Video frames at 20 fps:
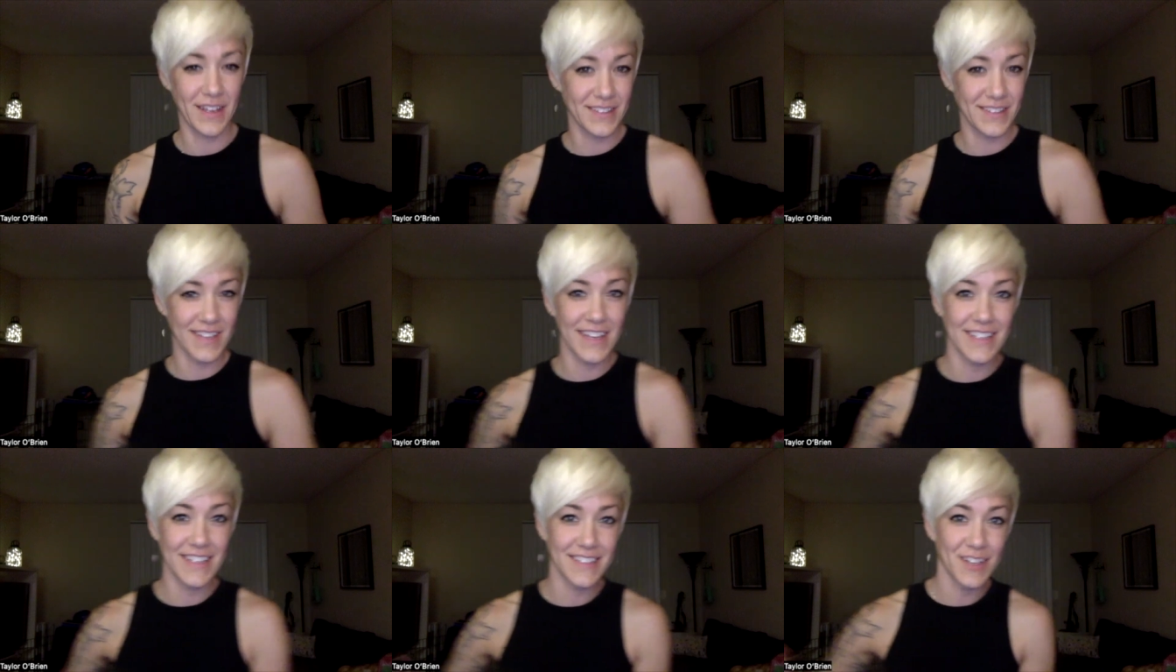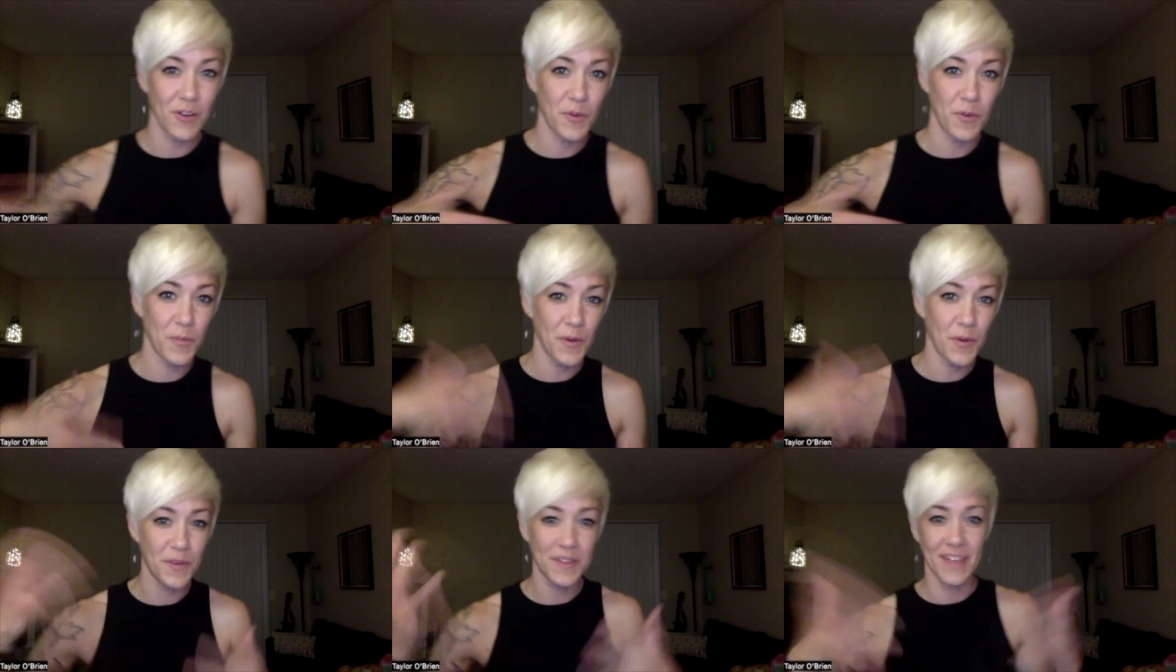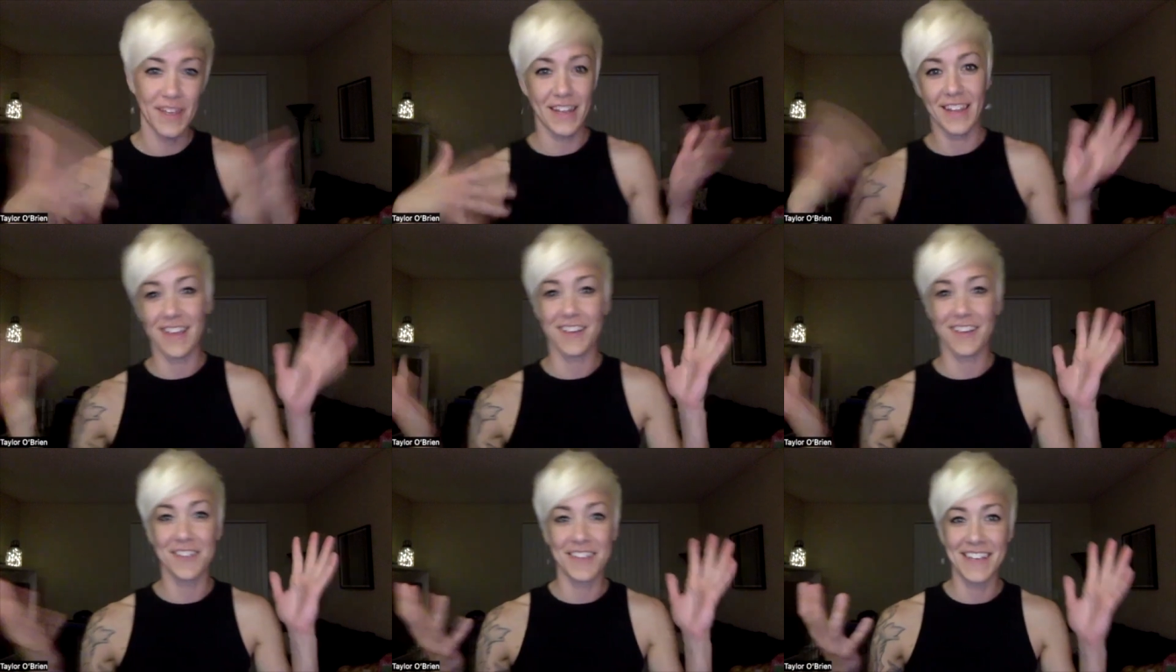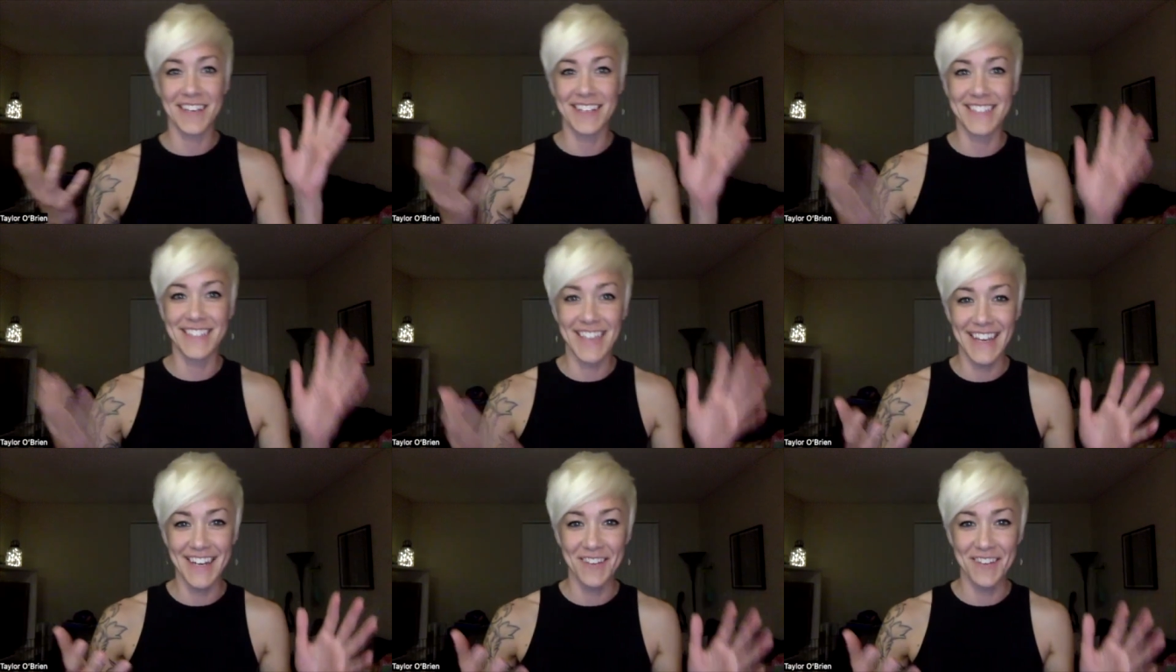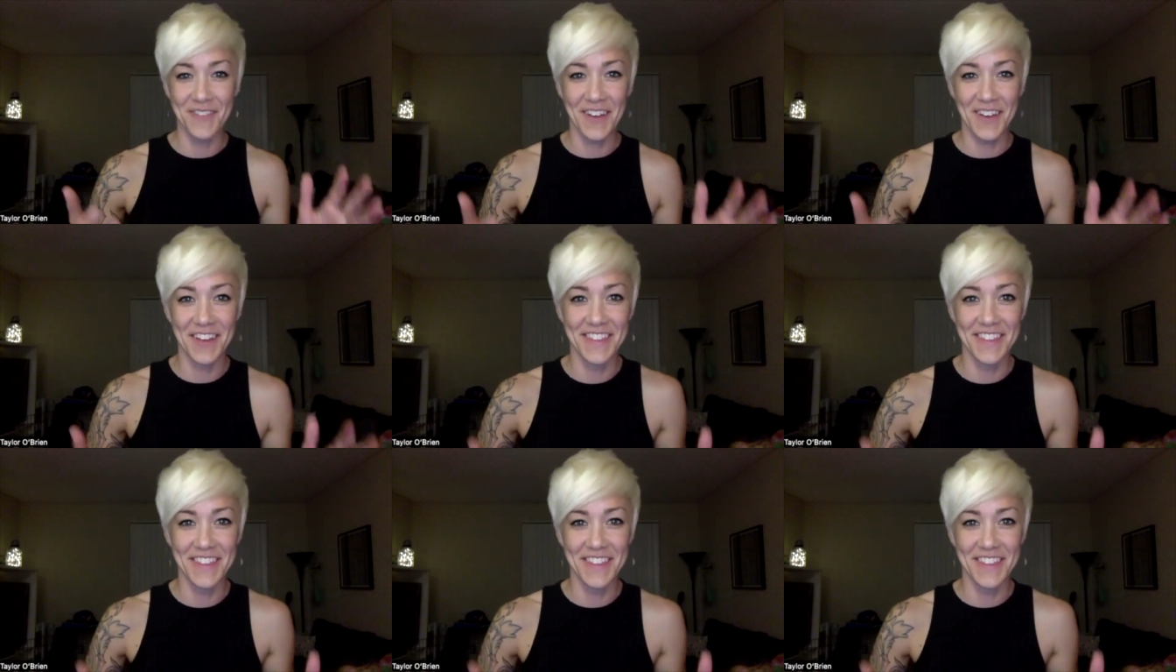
because I can tell we're both getting like really excited about